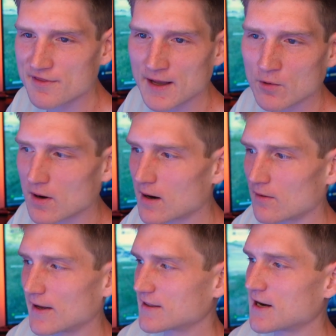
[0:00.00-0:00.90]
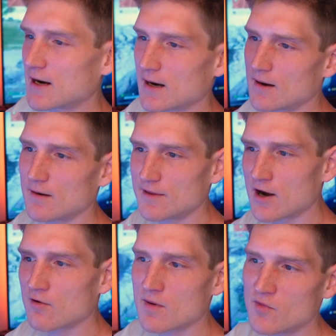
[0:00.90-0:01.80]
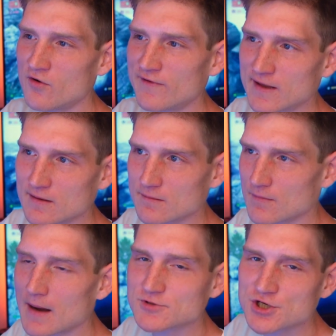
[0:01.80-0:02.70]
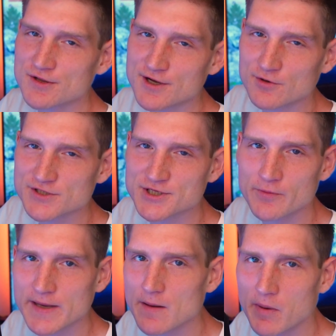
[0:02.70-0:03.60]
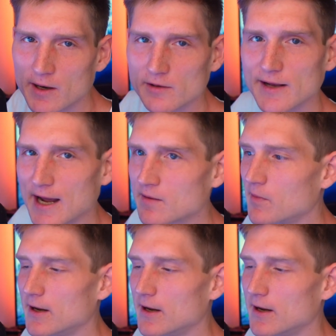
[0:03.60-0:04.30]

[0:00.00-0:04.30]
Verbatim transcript: thing where like they're they're removing, I'm sure there will still be a bottleneck,